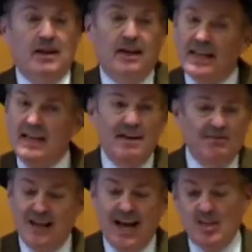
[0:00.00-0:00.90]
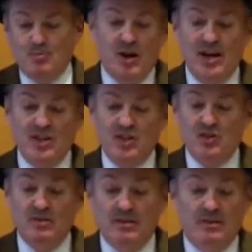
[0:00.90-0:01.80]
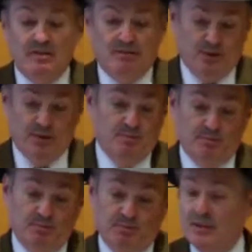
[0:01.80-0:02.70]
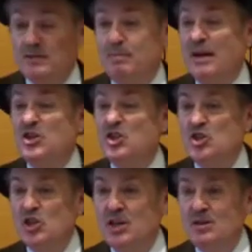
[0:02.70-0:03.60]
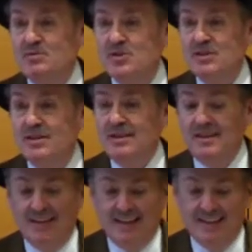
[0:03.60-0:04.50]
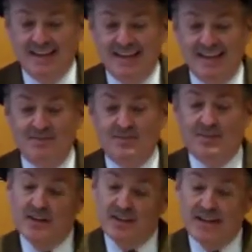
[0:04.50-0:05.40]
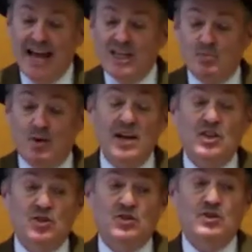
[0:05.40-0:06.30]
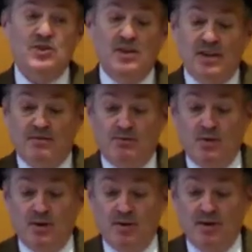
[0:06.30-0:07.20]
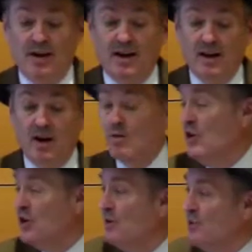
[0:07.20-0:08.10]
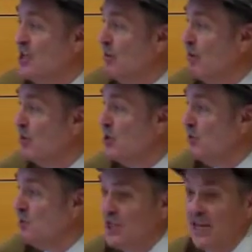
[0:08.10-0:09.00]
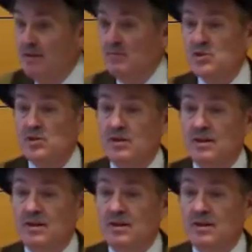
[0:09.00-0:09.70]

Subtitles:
And they give tax breaks for pension schemes. They give tax breaks for ownership, share ownership schemes.